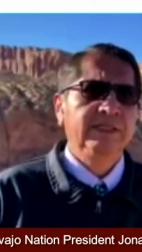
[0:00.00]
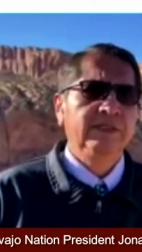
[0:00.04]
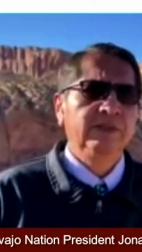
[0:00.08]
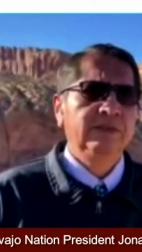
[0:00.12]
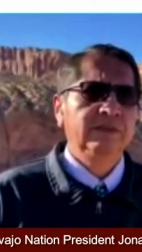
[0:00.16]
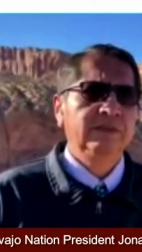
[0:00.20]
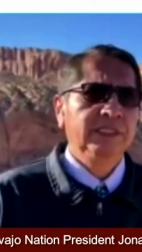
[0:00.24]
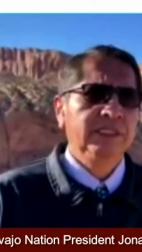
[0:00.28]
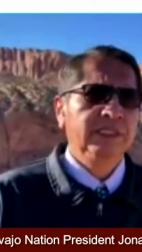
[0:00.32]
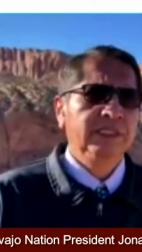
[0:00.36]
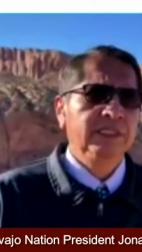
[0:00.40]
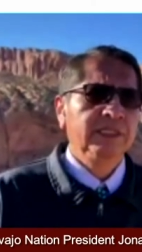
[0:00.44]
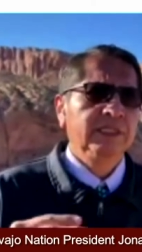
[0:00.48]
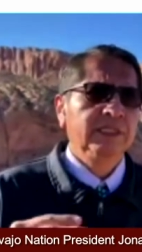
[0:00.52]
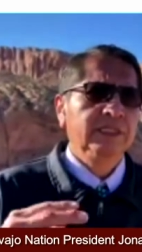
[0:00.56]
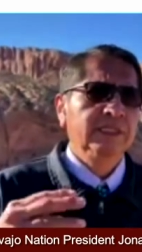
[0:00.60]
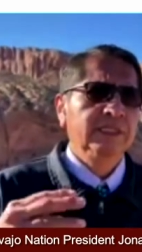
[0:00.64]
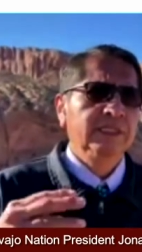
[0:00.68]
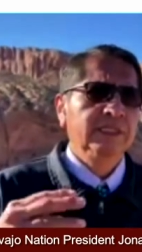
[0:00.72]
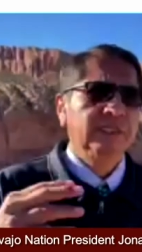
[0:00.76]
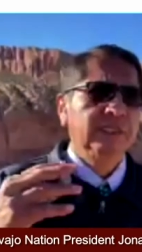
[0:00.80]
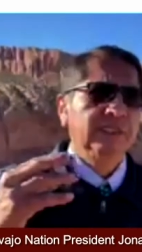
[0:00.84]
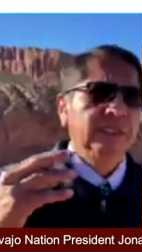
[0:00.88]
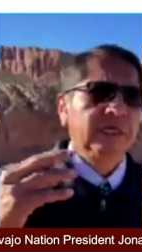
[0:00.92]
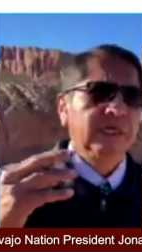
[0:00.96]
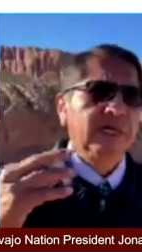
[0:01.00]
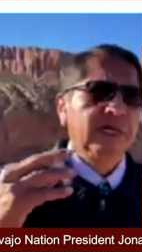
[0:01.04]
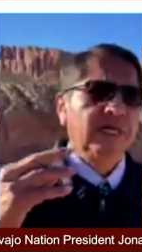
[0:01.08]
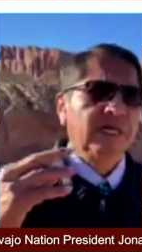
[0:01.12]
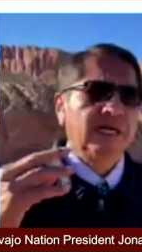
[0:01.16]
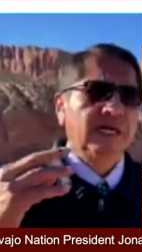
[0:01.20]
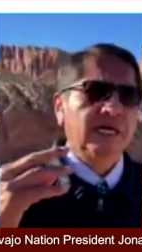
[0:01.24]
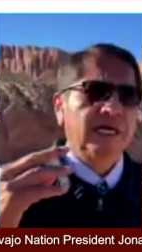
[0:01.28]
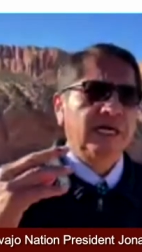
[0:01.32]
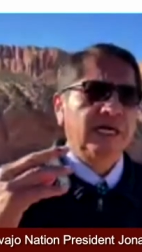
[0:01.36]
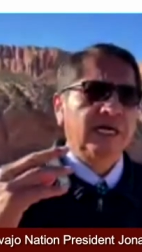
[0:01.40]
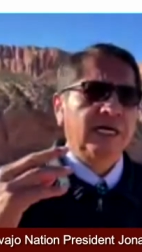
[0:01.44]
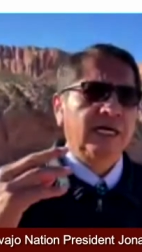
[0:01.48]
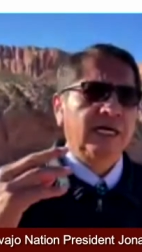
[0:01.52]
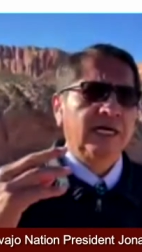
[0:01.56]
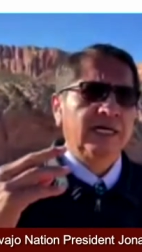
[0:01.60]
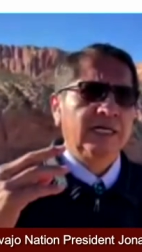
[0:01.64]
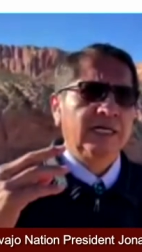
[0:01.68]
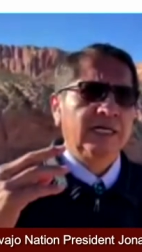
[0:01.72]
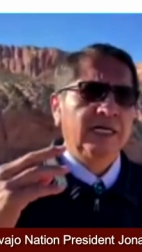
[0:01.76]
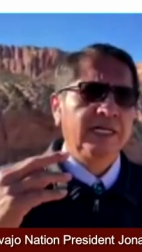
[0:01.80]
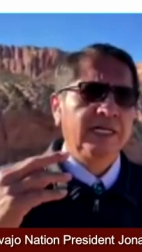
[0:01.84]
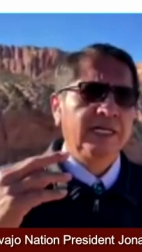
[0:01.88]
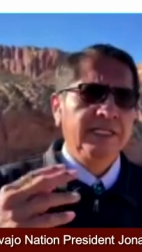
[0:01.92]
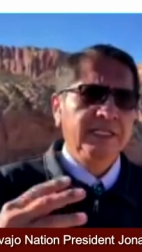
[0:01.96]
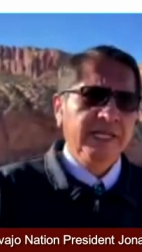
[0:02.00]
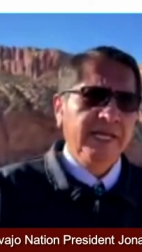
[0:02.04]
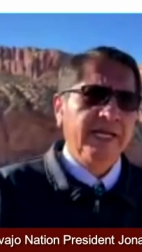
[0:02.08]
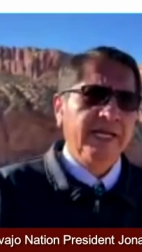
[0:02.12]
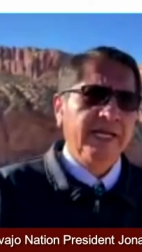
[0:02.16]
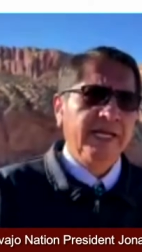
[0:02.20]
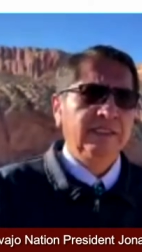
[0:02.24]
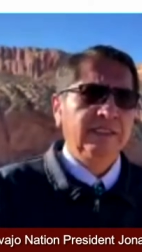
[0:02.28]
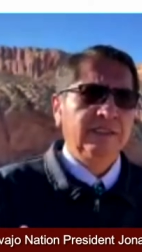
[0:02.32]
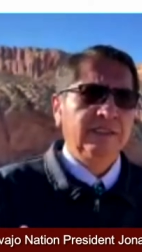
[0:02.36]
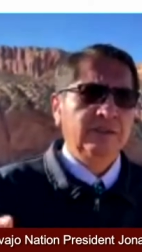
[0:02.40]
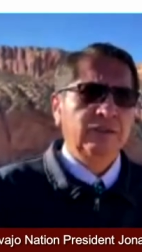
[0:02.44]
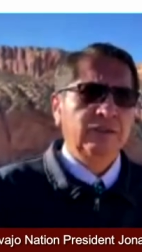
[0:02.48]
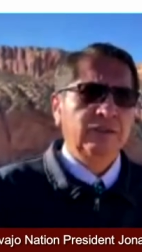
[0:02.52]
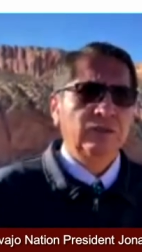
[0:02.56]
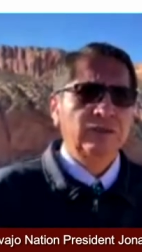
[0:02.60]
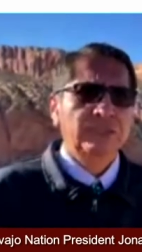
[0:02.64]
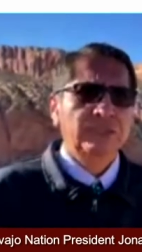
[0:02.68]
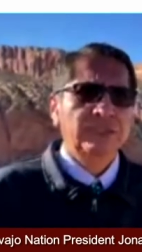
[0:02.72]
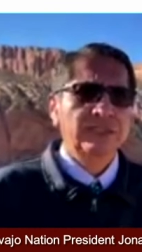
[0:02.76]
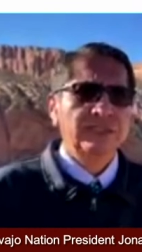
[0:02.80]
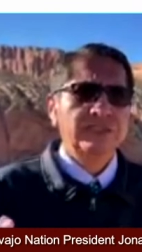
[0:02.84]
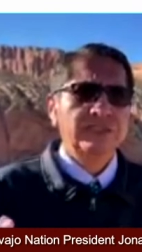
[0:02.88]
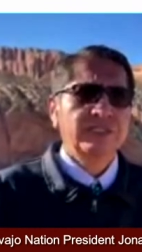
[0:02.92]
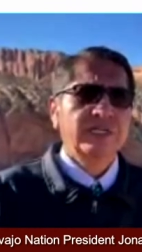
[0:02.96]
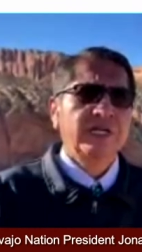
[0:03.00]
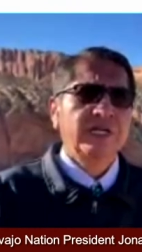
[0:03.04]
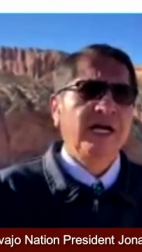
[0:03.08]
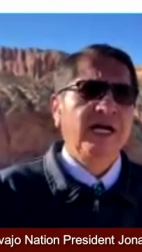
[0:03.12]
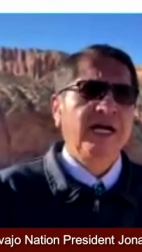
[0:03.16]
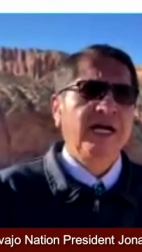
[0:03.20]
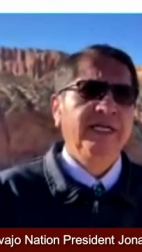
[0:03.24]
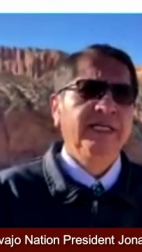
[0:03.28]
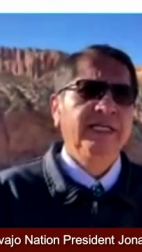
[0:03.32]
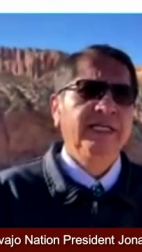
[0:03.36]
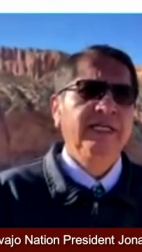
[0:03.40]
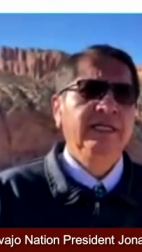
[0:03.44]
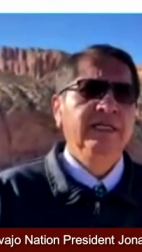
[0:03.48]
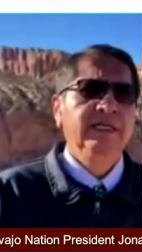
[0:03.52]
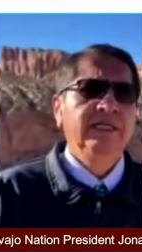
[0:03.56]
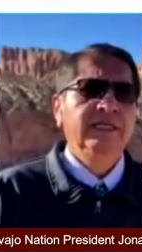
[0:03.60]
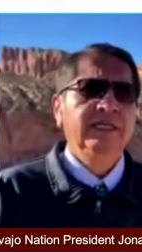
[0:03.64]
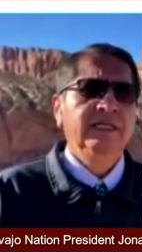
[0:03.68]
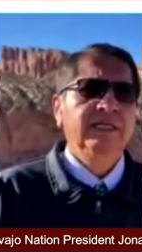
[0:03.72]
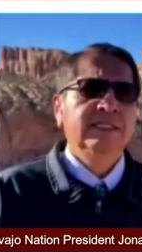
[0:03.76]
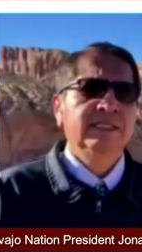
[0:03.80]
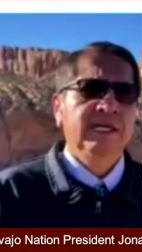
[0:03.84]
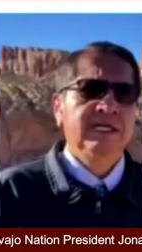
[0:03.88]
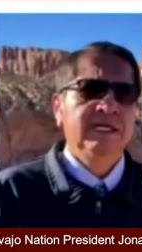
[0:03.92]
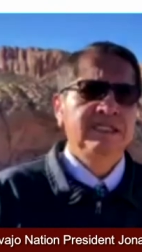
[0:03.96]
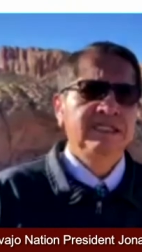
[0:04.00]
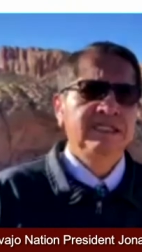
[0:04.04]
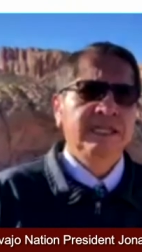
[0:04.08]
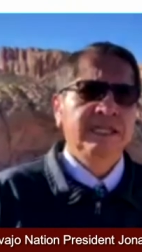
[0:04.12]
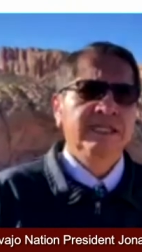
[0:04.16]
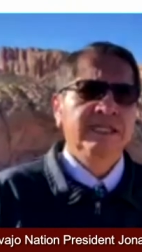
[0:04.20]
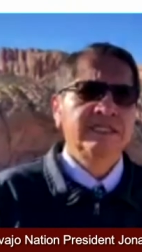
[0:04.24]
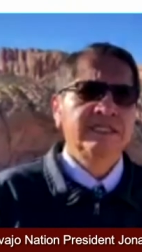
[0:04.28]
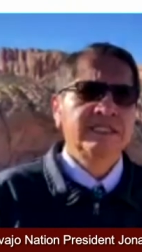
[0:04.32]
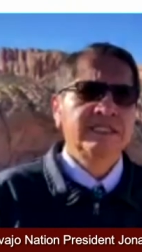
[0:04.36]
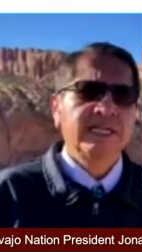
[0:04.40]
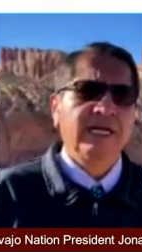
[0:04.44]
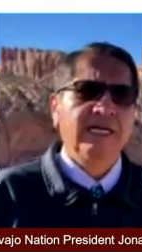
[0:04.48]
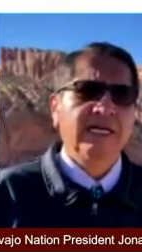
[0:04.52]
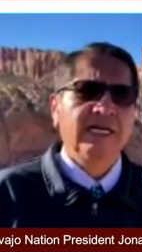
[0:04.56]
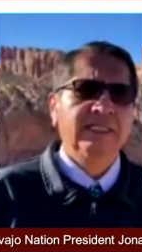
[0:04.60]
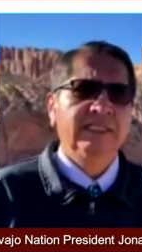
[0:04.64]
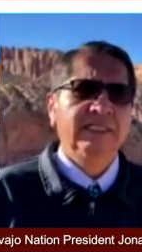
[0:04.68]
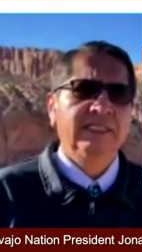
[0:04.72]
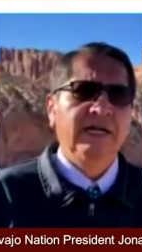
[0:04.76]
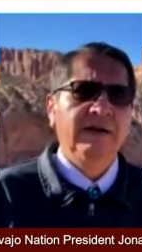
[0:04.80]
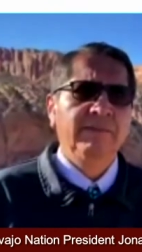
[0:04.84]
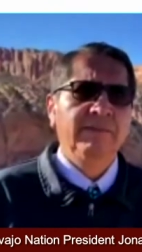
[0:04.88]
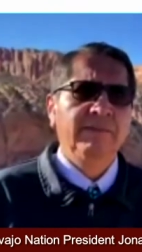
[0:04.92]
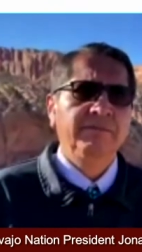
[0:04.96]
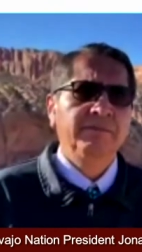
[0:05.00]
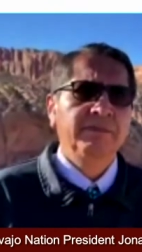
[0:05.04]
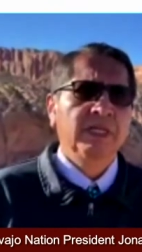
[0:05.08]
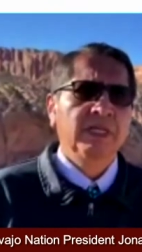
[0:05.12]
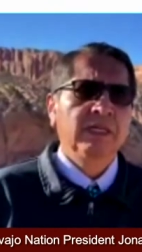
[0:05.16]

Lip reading: no the and the Kosan Skagi, last aids at